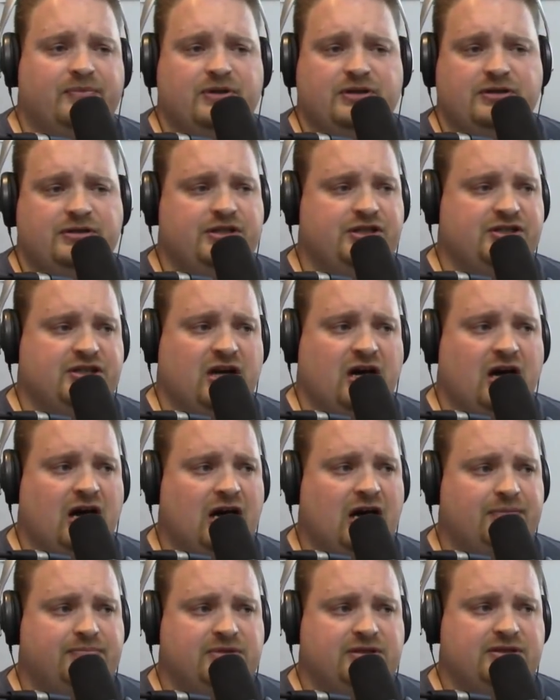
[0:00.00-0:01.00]
just a
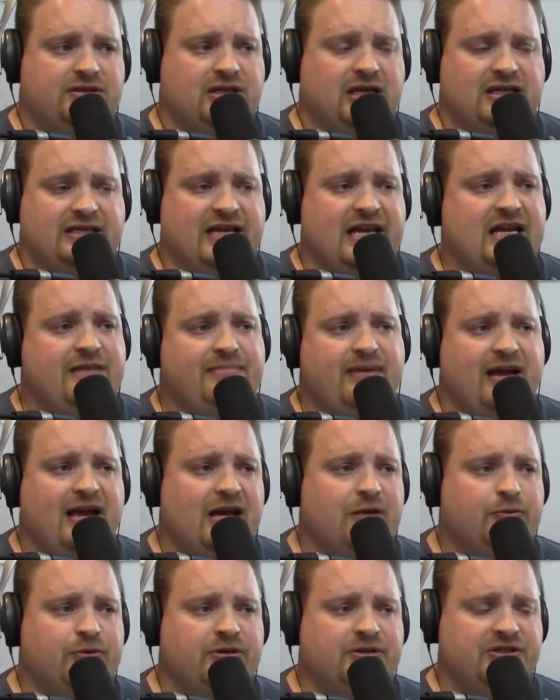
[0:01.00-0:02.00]
hot saute
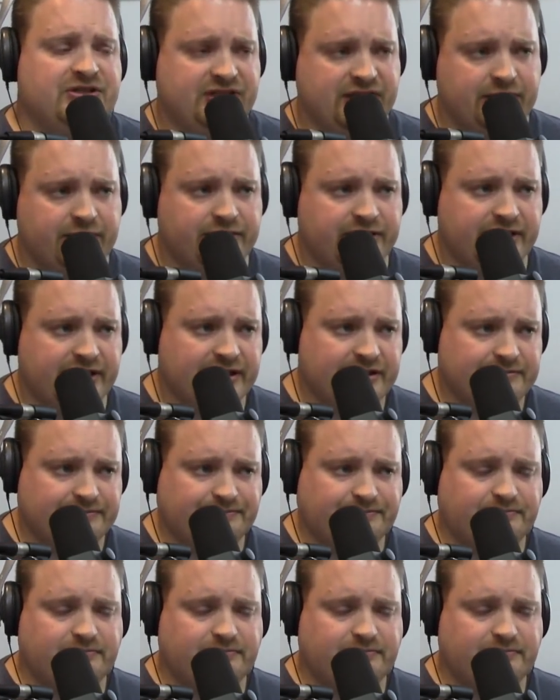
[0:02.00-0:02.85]
pan where you're searing it.